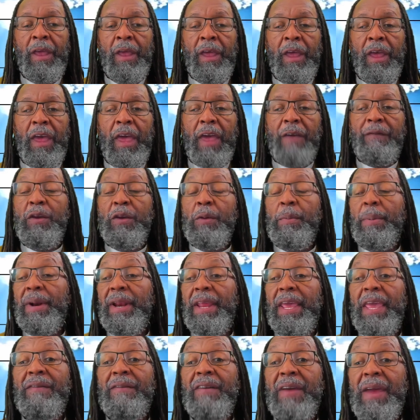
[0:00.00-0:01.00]
If you
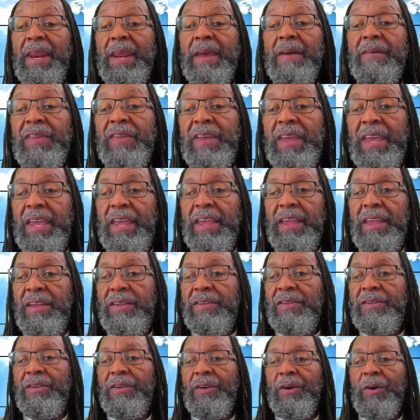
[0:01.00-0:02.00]
believe any of
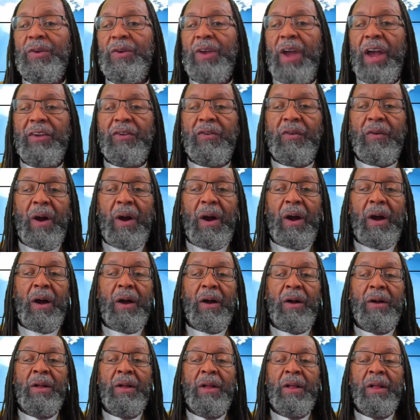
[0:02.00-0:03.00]
these, O Yashar'al,
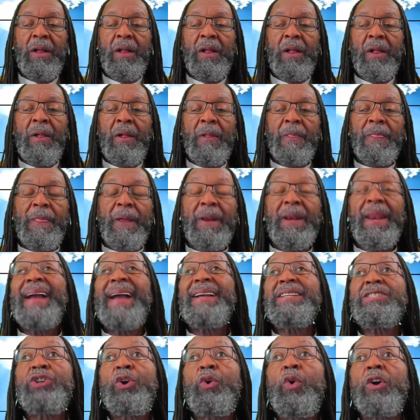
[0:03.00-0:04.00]
the
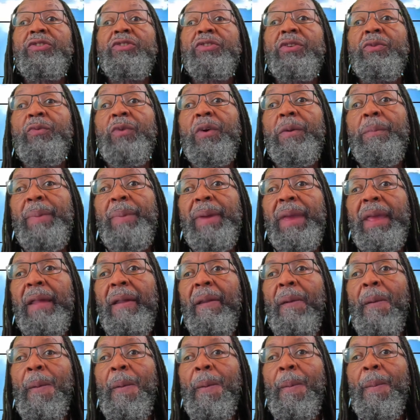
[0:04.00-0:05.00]
next question would be,
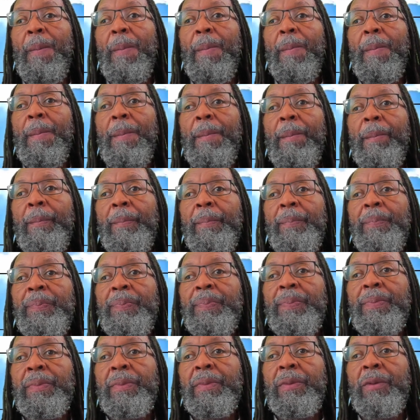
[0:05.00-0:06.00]

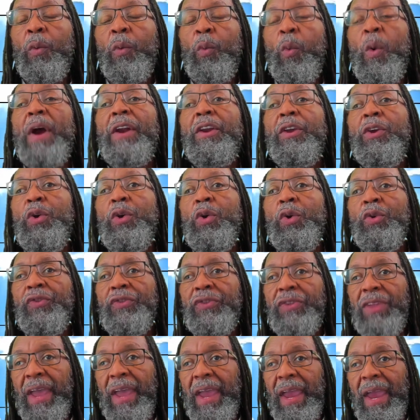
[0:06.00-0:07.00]
where do you
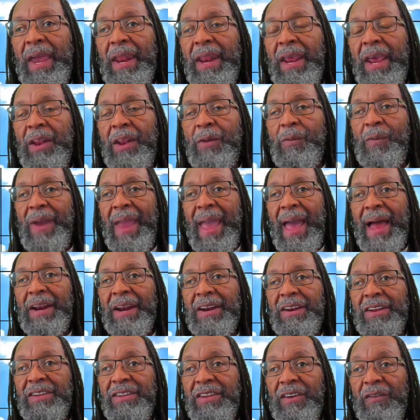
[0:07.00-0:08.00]
stand in the
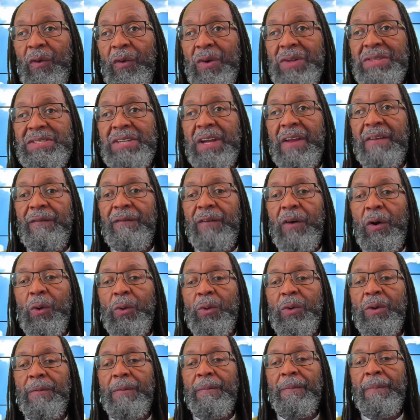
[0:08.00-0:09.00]
realities of what's
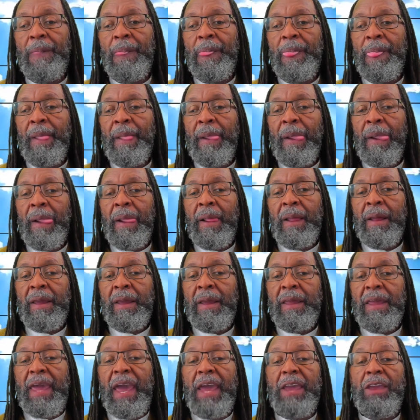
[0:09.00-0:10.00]
unfolding?
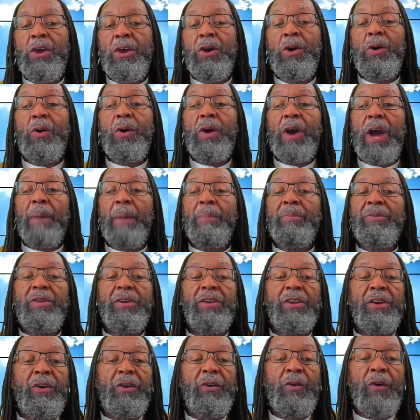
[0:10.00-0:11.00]
Can you come to
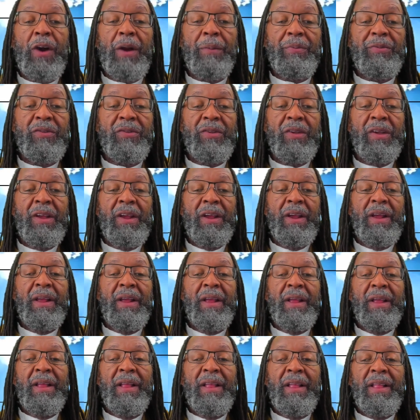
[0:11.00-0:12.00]
the grips
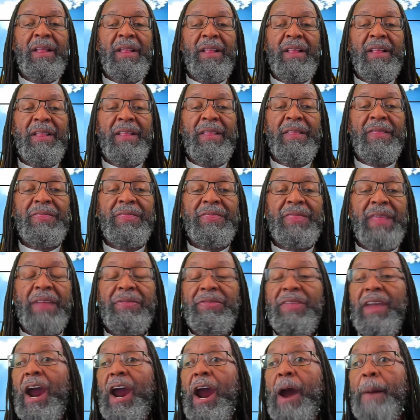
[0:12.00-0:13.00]
that
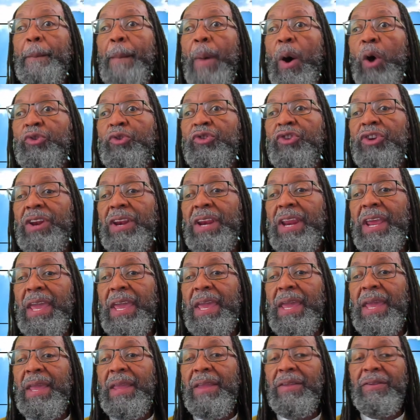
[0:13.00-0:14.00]
there are motion
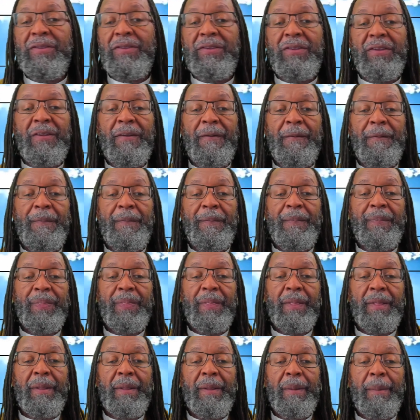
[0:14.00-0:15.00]
needs?
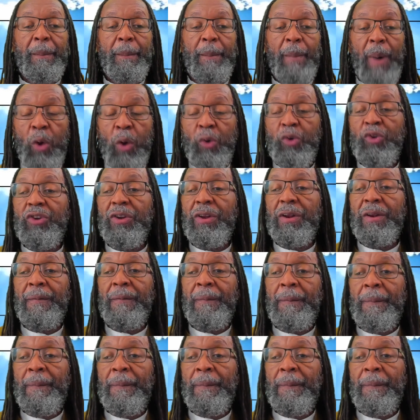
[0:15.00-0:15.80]
Motion.